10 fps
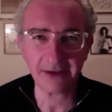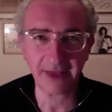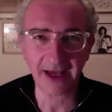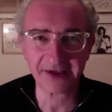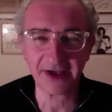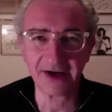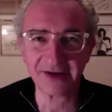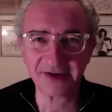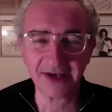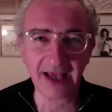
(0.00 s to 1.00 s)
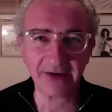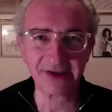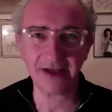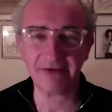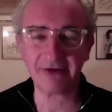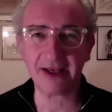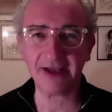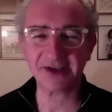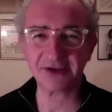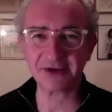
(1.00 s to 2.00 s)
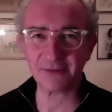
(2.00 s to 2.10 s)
That's the answer now, isn't it? Really, it's sort of